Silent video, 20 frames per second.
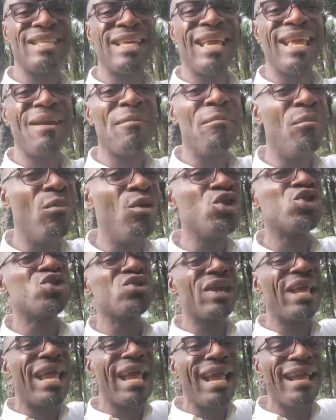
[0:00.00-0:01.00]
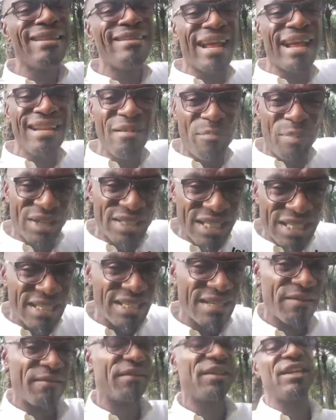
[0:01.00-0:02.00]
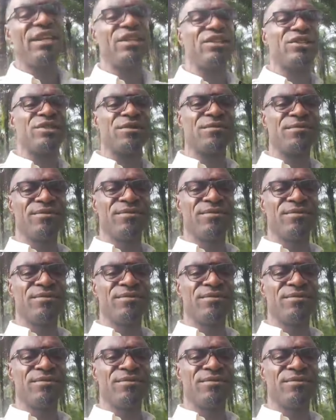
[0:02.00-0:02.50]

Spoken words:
the most elderly person in the village.